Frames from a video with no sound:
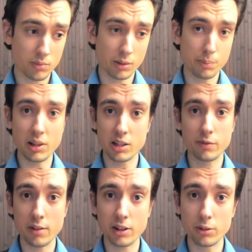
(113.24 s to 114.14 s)
plus
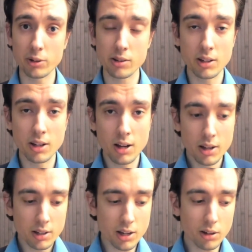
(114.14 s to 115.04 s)
500.
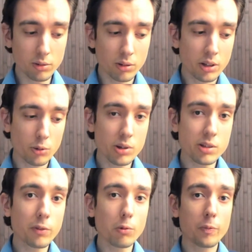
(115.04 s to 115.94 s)
Now, the reason
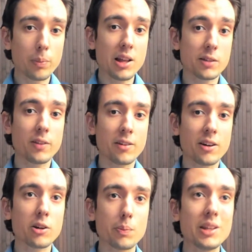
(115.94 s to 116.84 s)
for plus
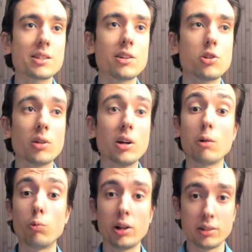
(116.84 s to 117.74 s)
500 means that you are a
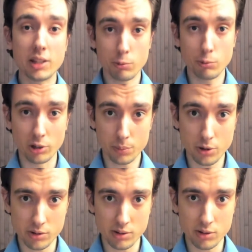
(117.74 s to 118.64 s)
well-networked
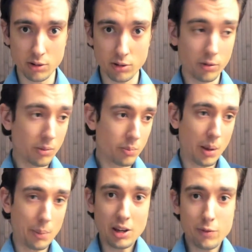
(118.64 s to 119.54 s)
person. So, I
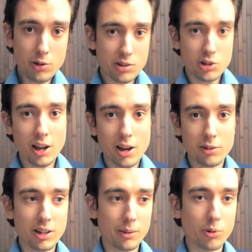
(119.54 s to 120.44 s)
mean, if you just check out
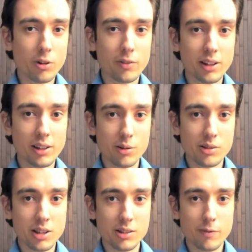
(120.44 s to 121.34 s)
a profile and you
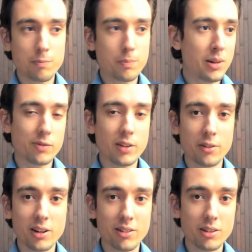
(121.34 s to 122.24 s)
see it's plus
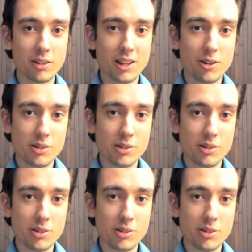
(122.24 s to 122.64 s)
500 and then you say,